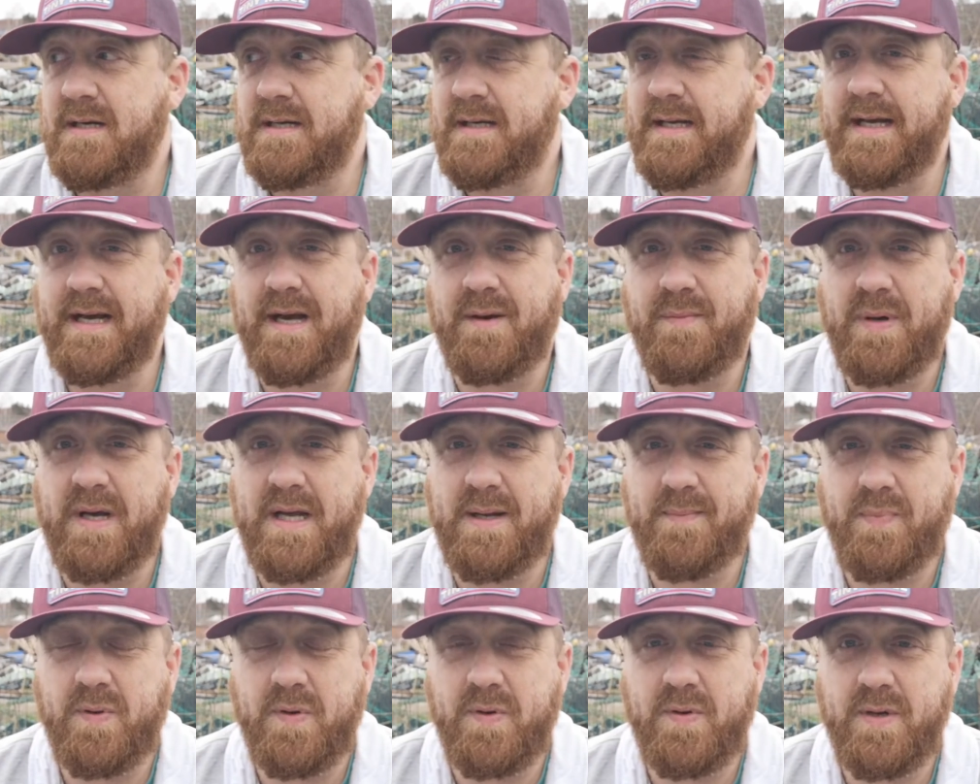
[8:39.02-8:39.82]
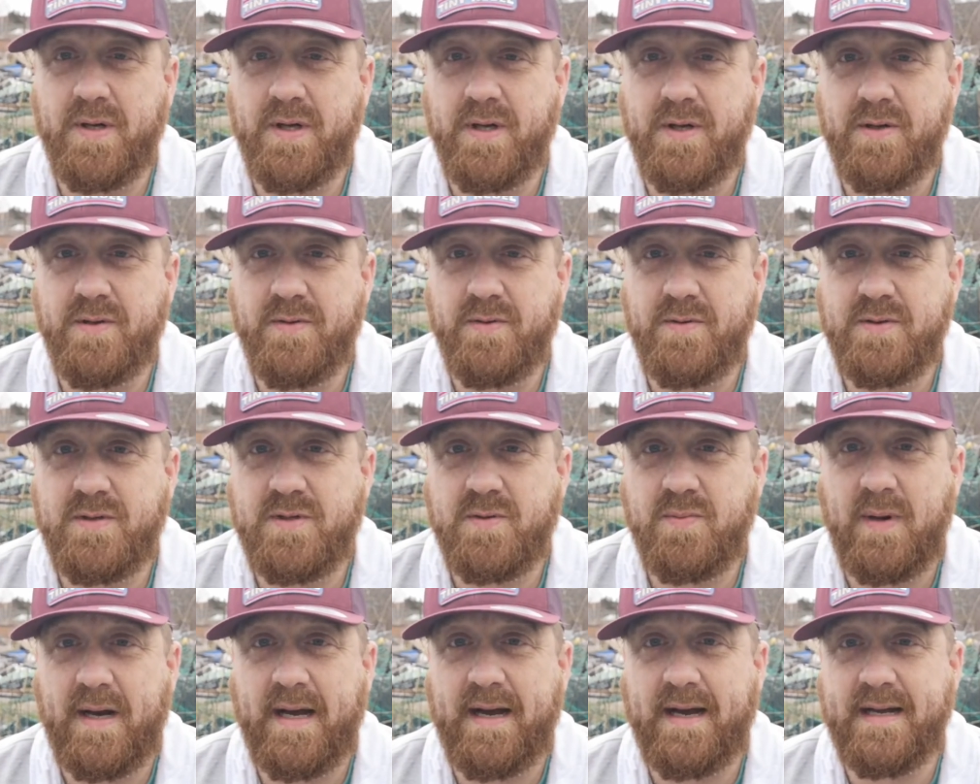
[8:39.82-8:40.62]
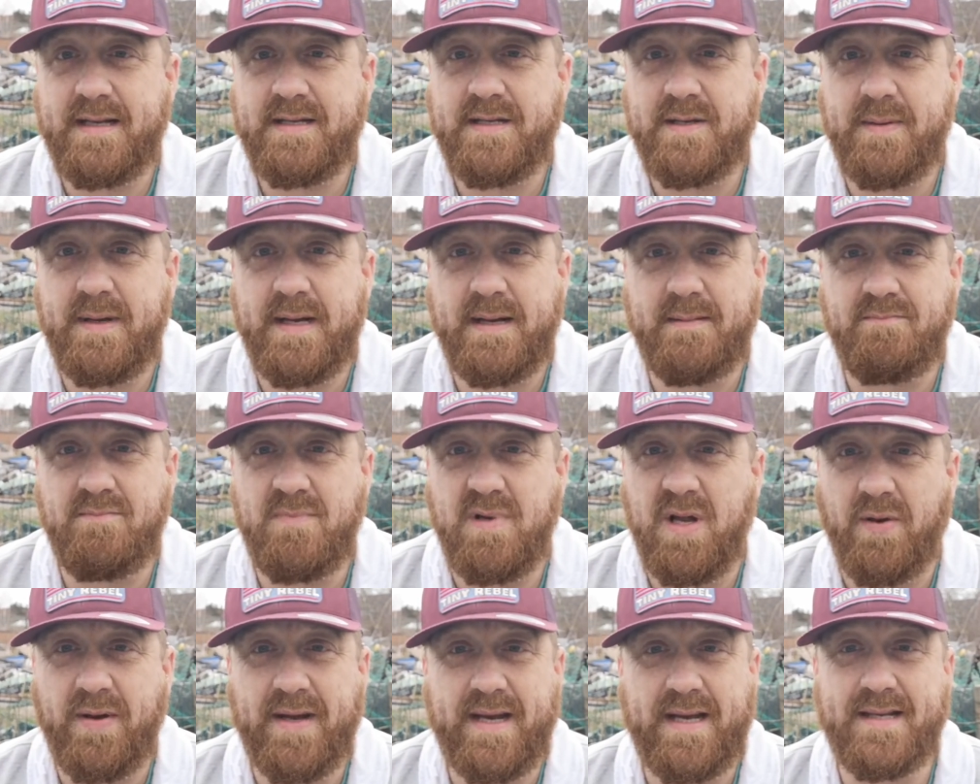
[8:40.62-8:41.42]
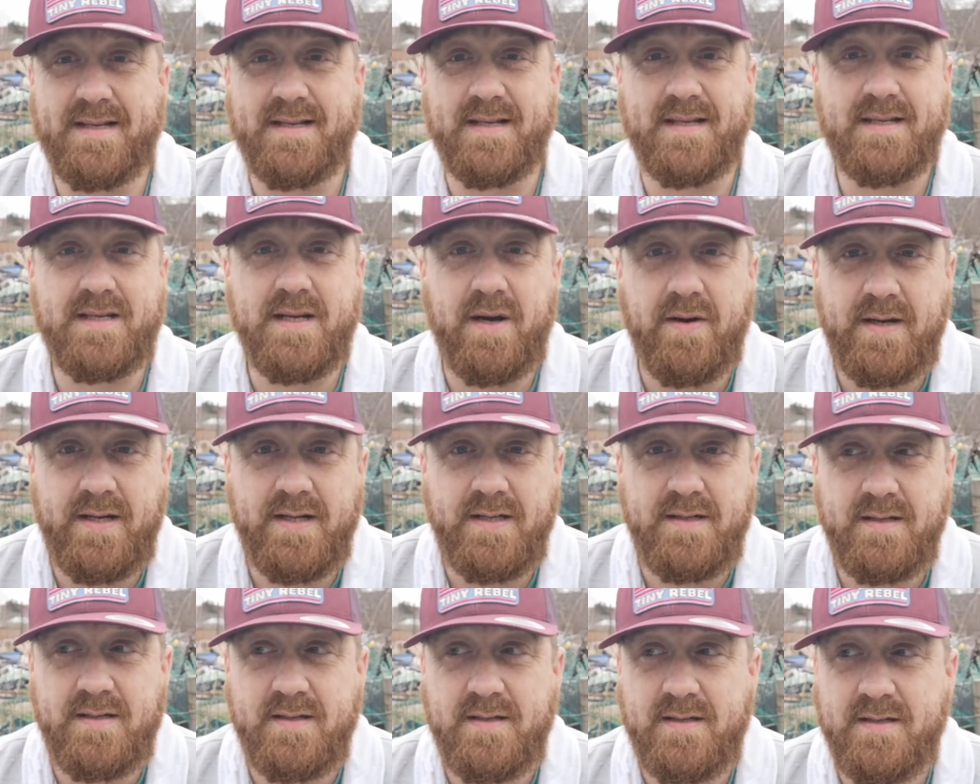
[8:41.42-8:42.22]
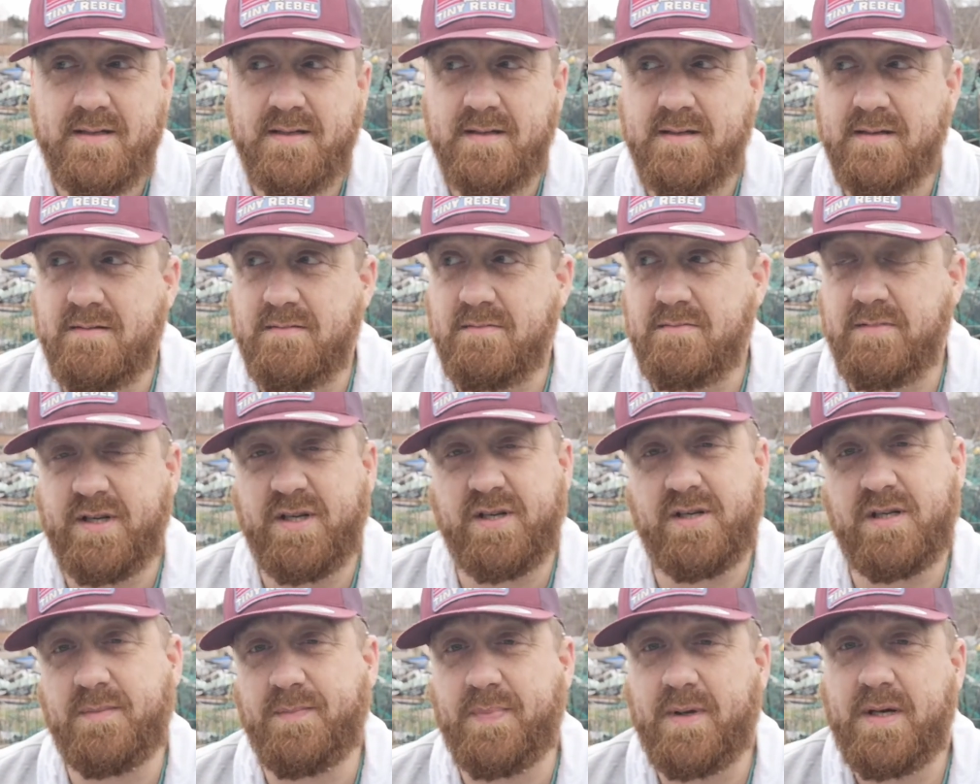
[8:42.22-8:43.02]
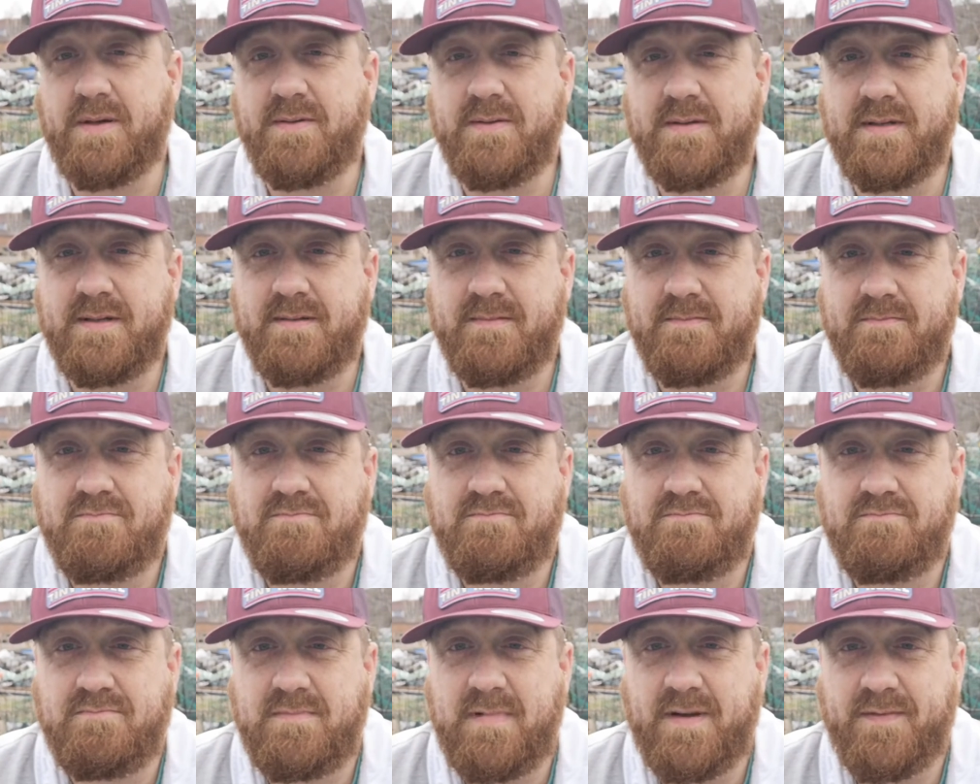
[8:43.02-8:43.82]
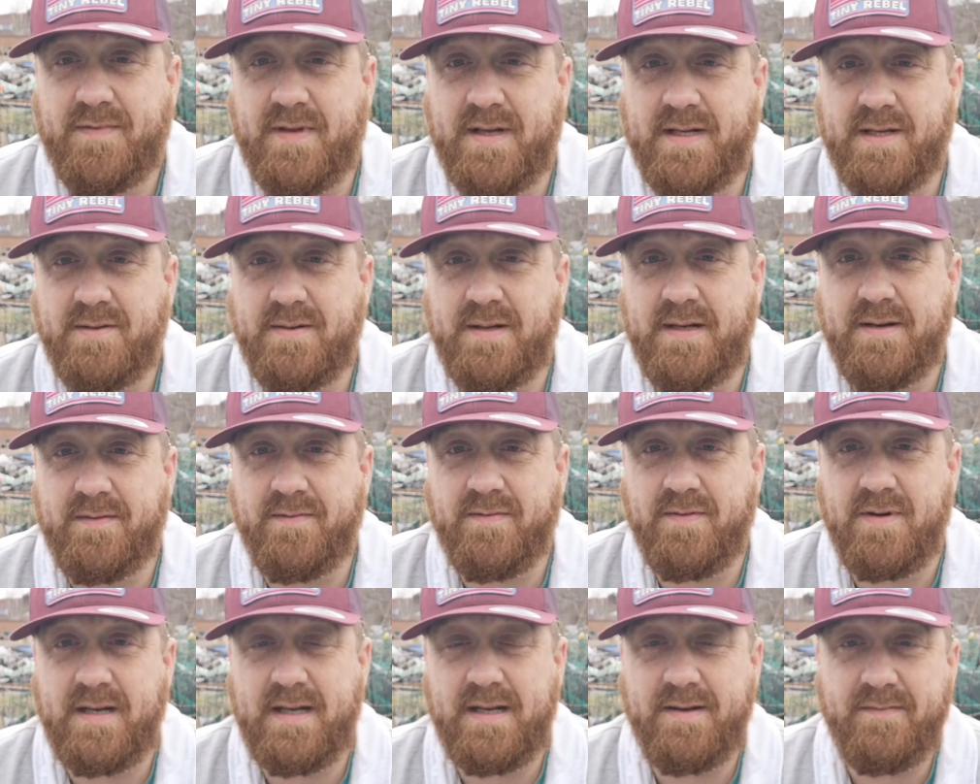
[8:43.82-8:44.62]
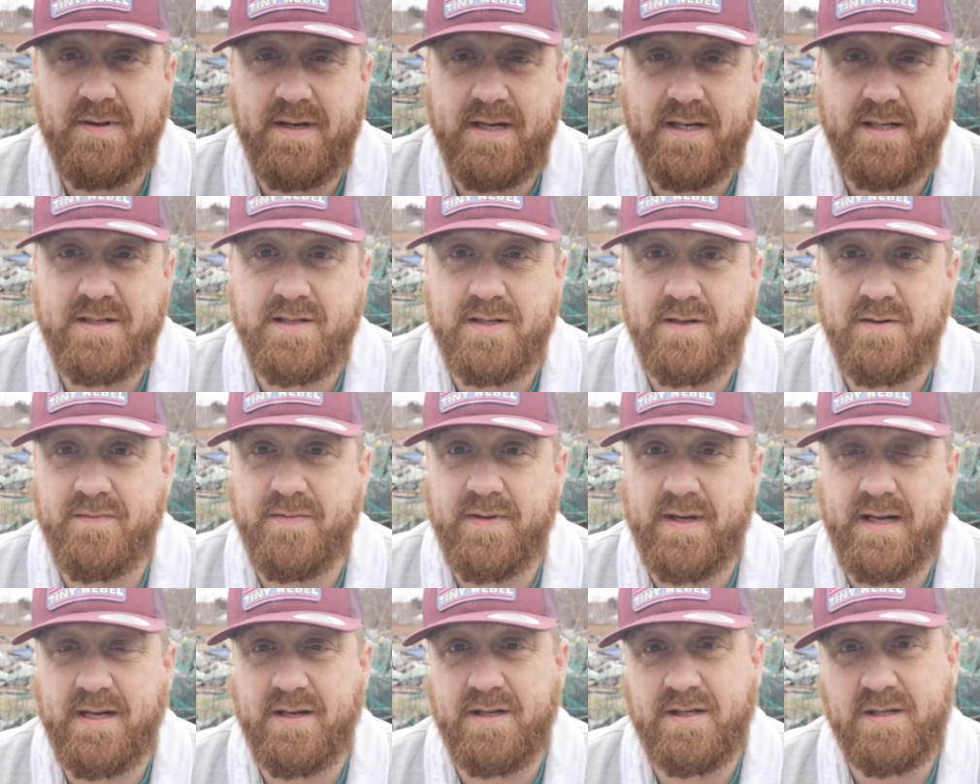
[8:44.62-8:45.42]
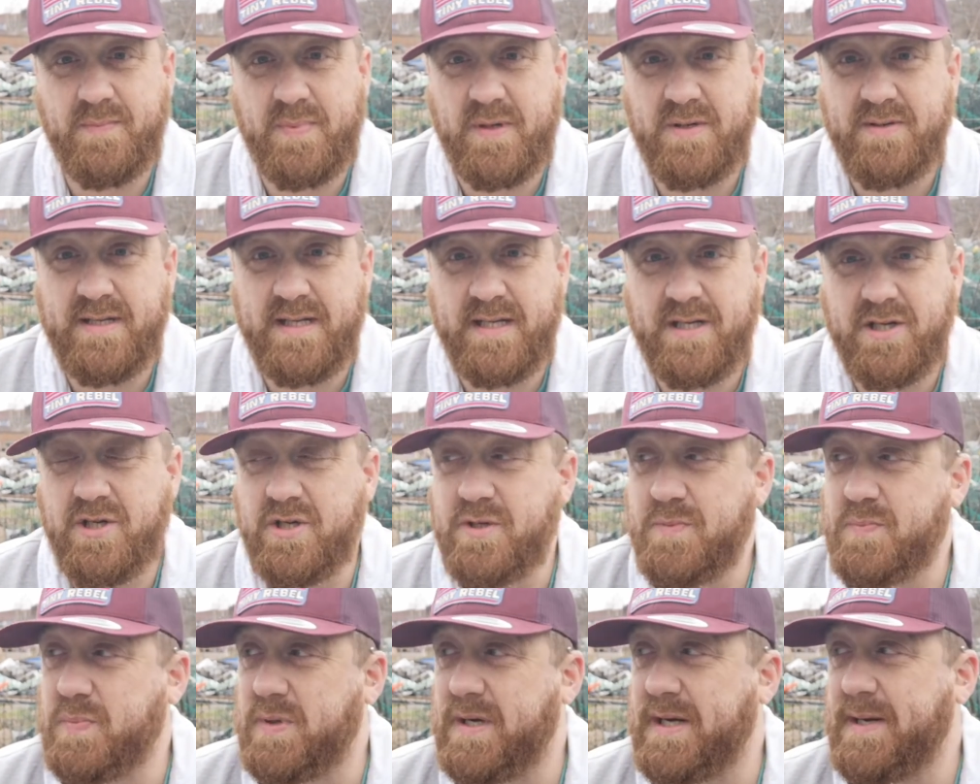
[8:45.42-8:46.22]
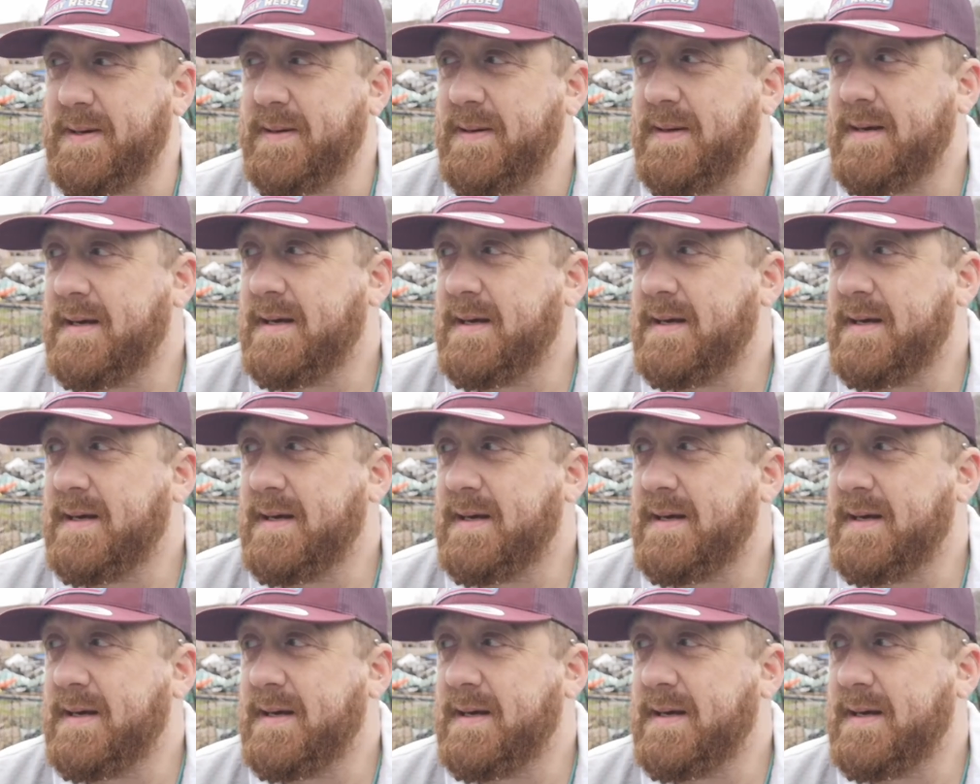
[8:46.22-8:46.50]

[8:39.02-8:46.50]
You get people who swear to it like it's a science, which I suppose if they're doing it for a living and stuff, then I suppose it could be.